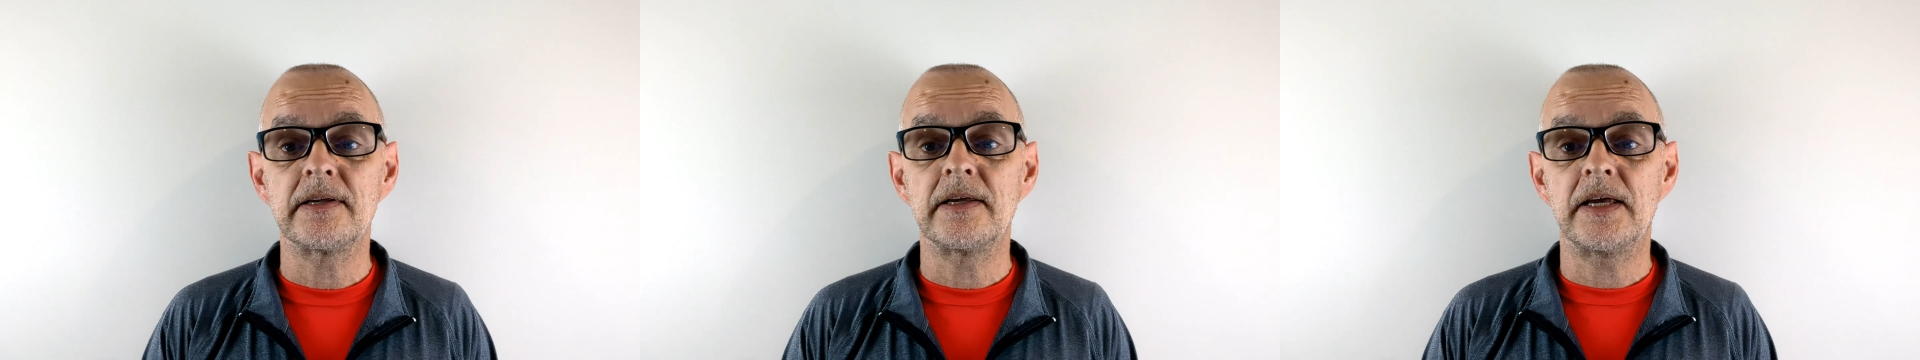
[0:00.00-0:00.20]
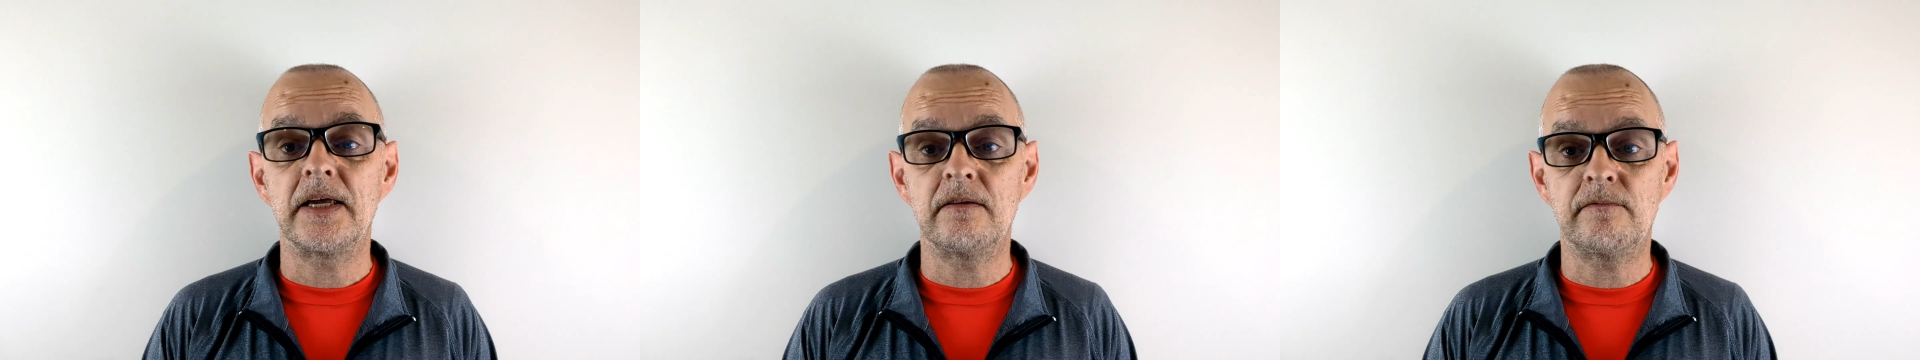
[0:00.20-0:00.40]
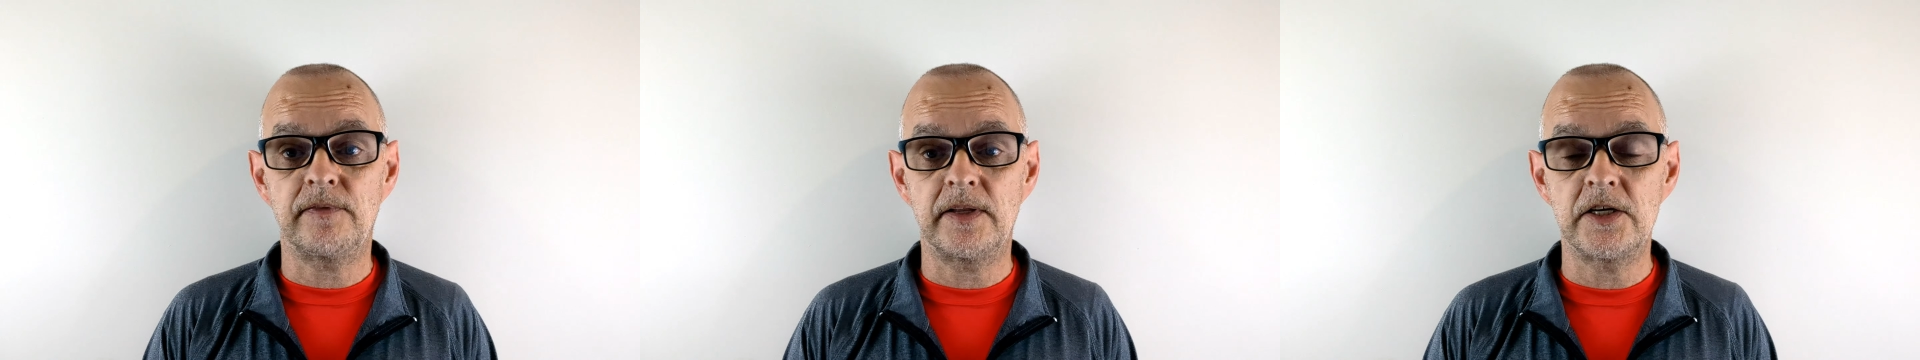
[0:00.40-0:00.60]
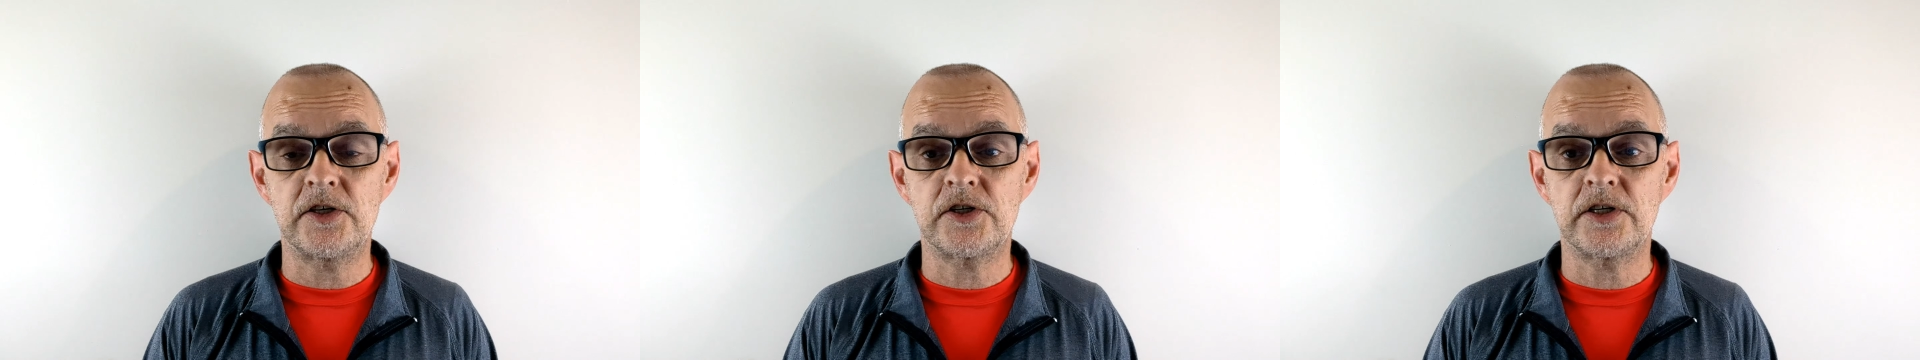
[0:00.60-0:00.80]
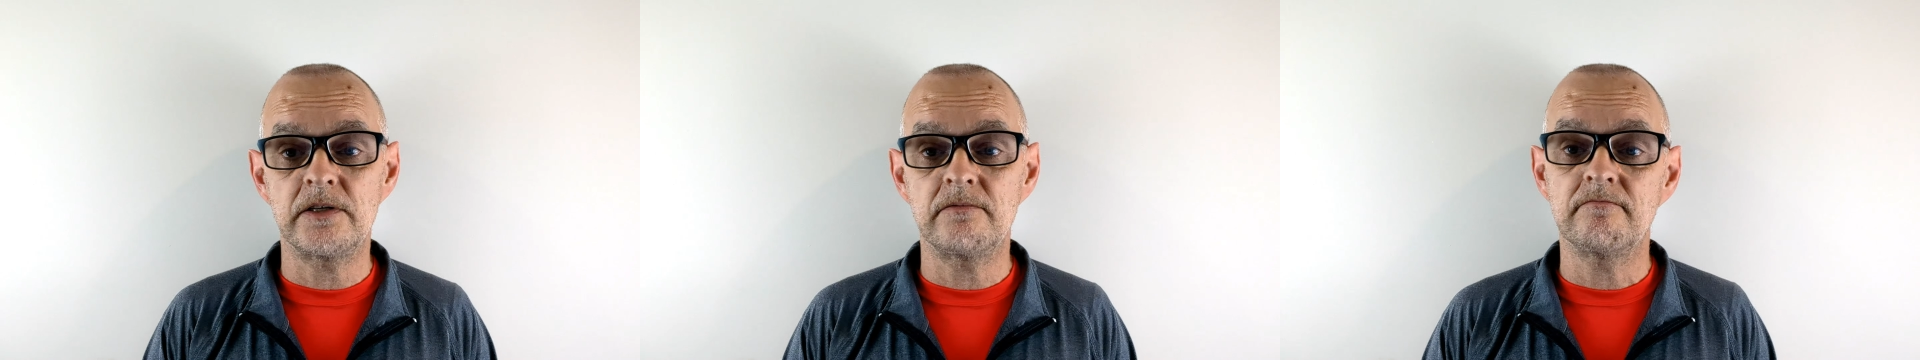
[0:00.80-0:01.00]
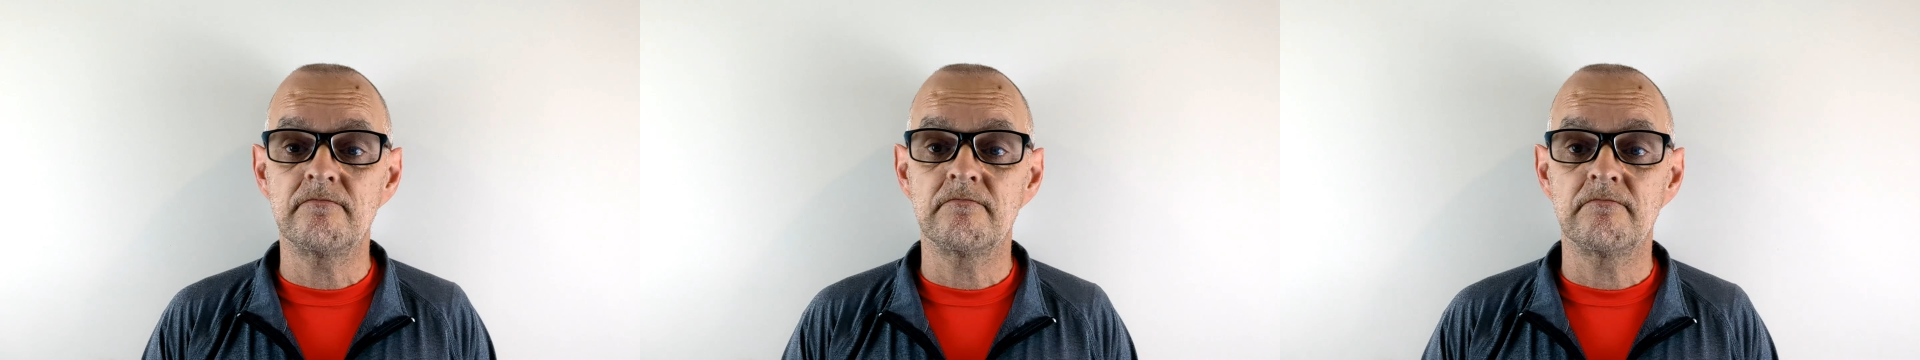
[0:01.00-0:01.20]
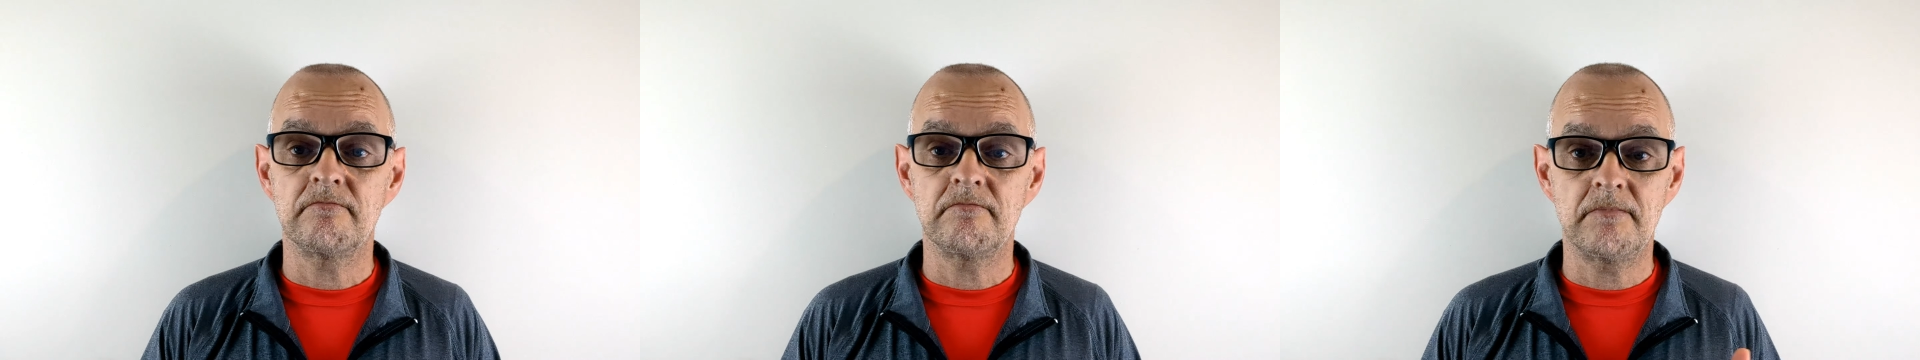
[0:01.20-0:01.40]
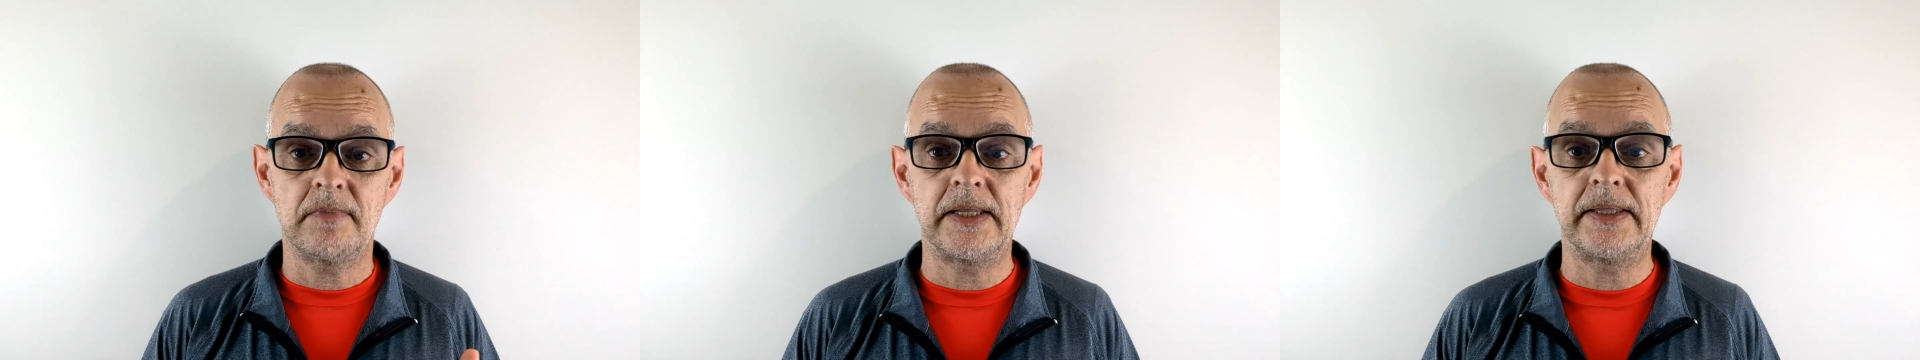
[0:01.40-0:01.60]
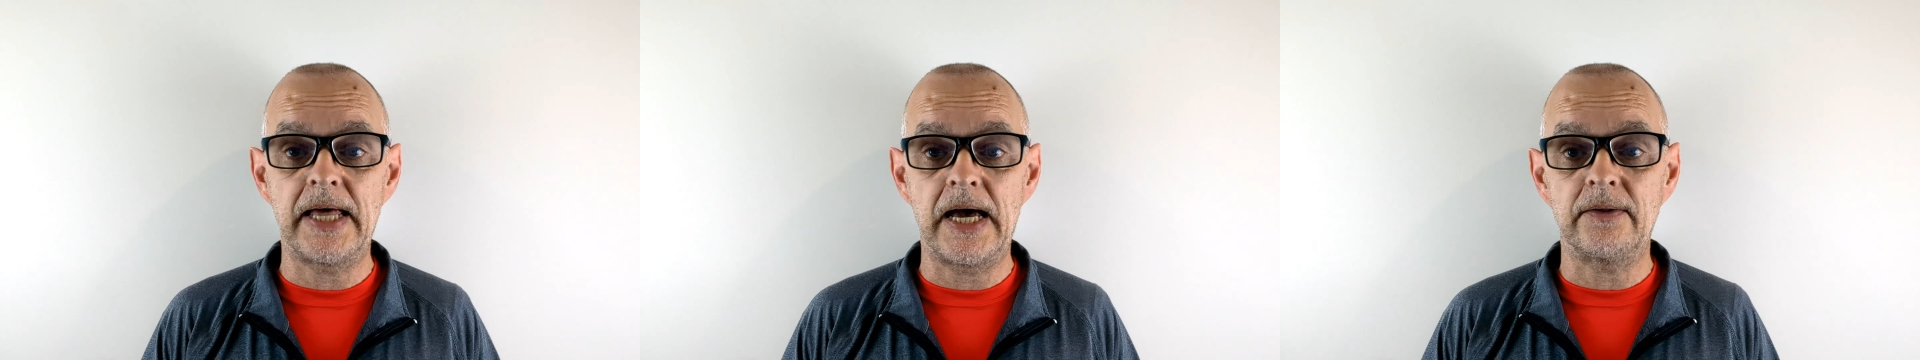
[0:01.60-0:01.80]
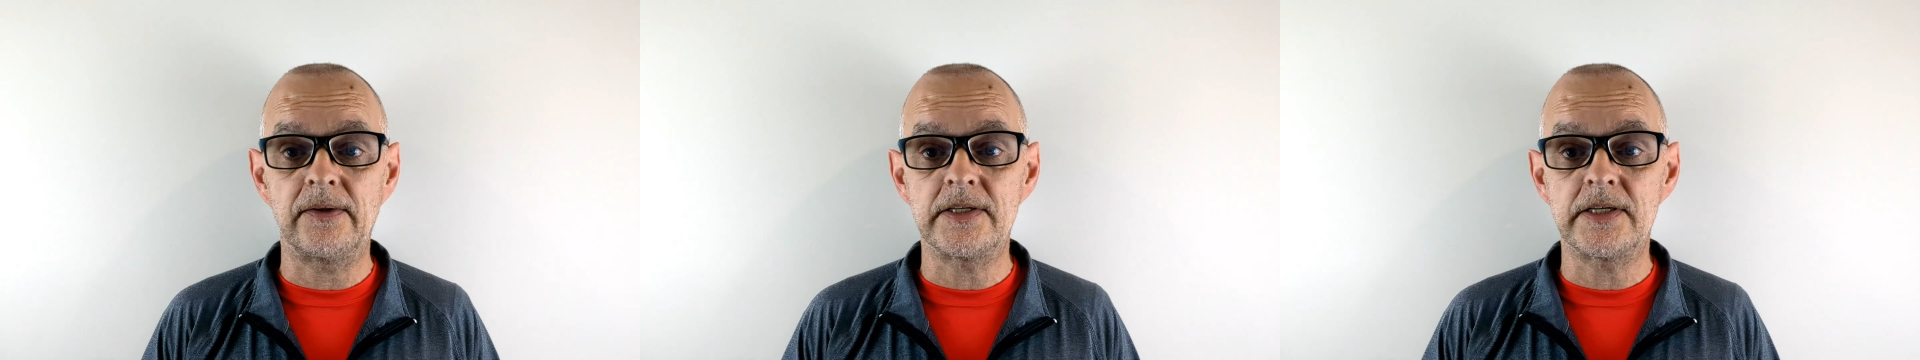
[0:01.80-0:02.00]
inflation, and
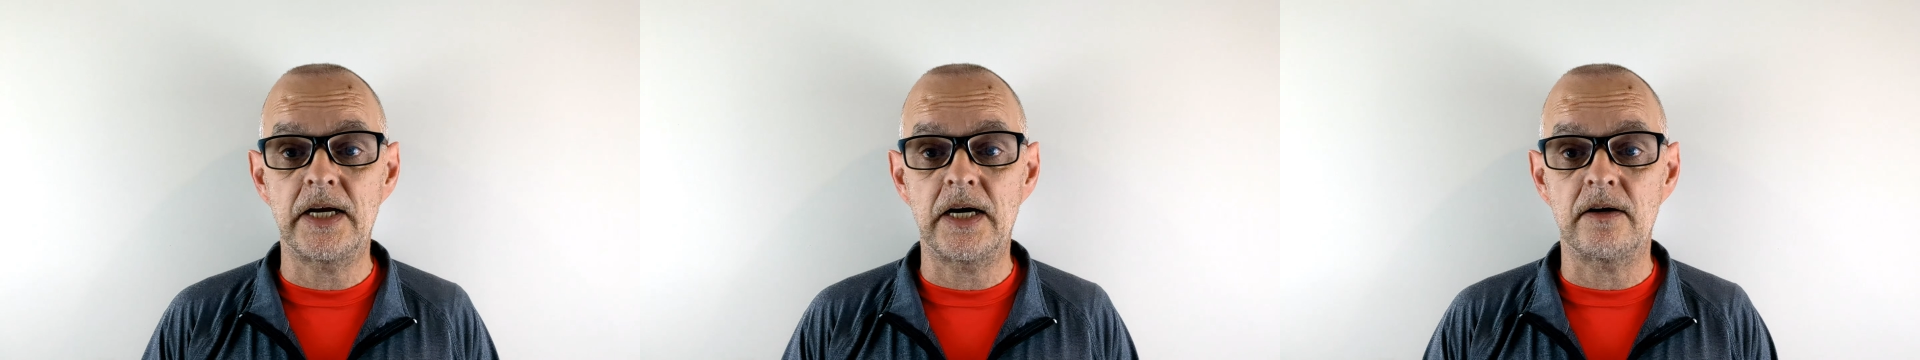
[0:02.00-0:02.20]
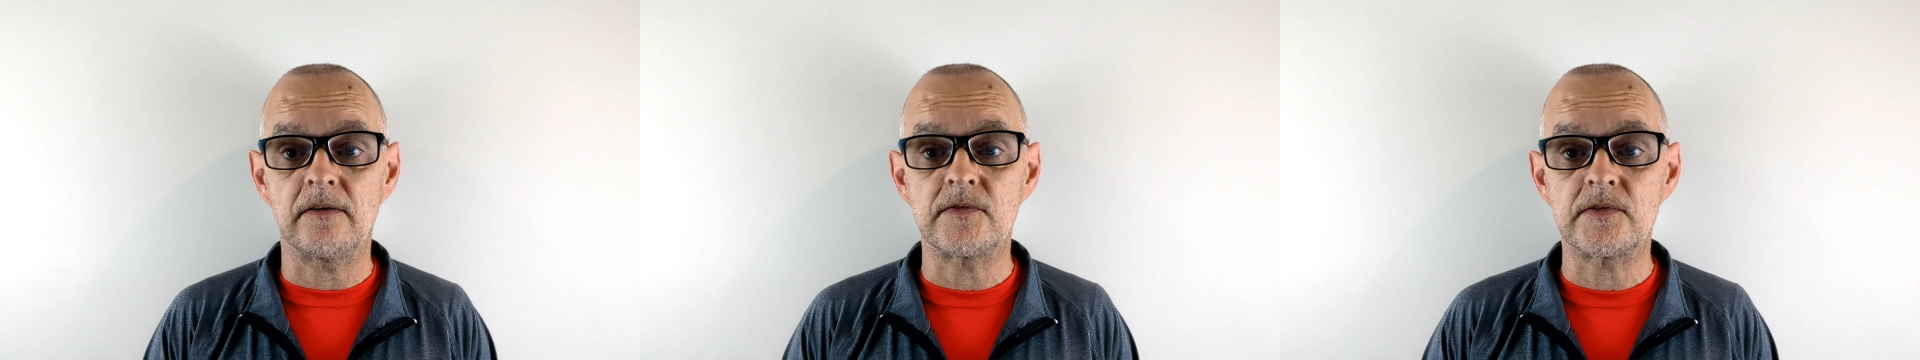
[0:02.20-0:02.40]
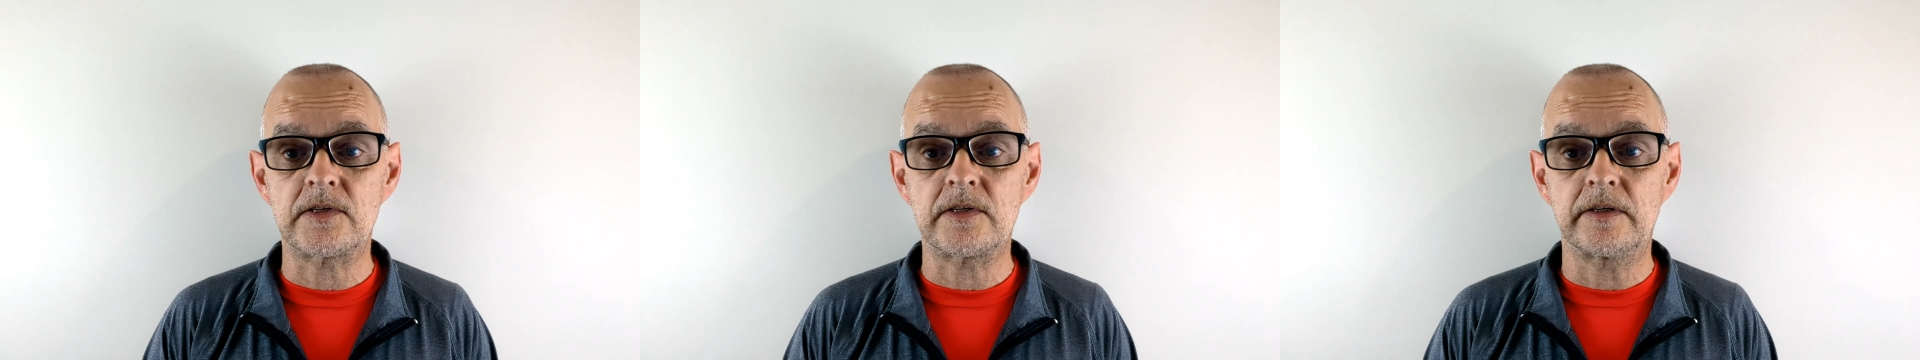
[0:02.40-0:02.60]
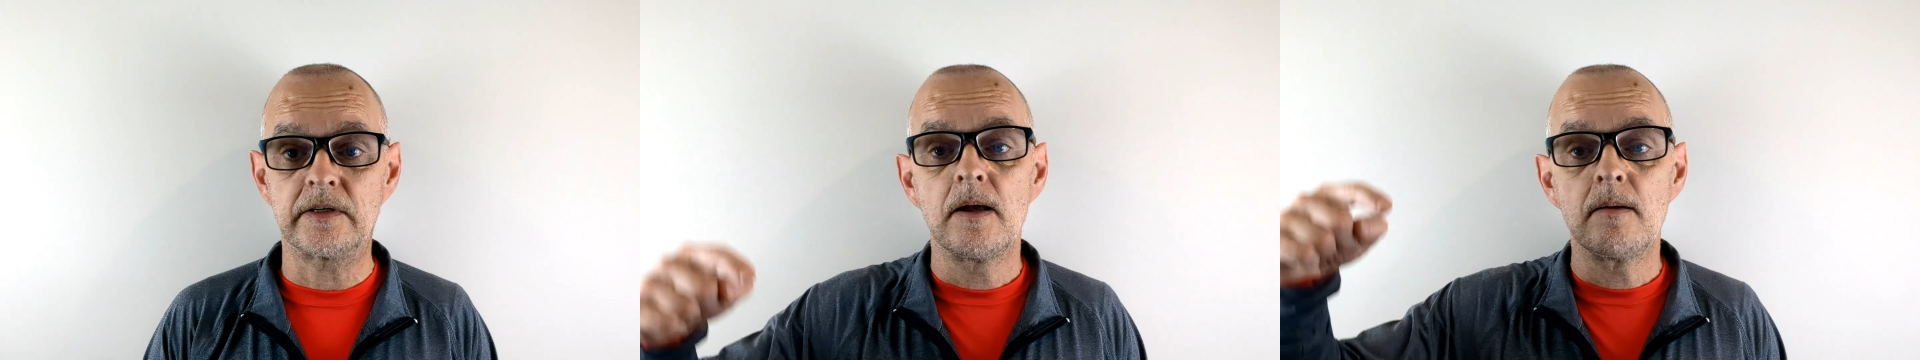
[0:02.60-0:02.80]
now the tariffs.